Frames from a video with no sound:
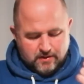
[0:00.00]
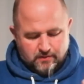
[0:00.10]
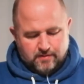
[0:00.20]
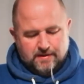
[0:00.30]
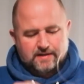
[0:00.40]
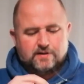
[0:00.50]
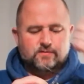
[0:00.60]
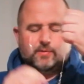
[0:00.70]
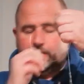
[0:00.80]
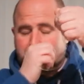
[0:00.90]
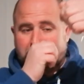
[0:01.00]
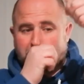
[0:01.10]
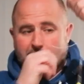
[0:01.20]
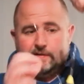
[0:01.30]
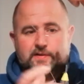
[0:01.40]
When I mean don't pull it
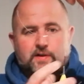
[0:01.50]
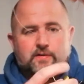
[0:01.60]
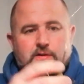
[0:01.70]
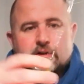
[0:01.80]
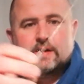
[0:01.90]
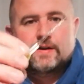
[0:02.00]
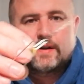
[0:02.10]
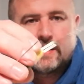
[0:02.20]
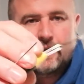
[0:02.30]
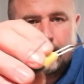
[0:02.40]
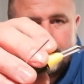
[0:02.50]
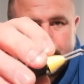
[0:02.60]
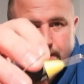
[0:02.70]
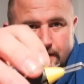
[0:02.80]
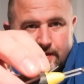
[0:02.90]
tight, so
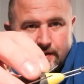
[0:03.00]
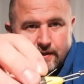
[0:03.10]
it's